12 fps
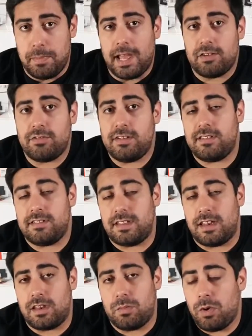batteries
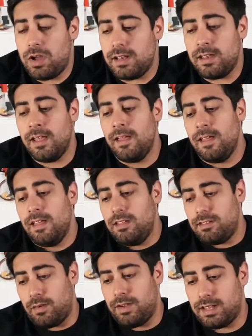instead of the one.
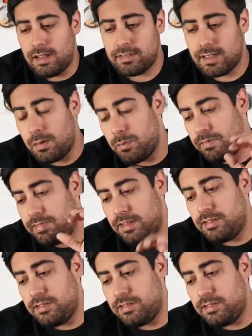So it does come with the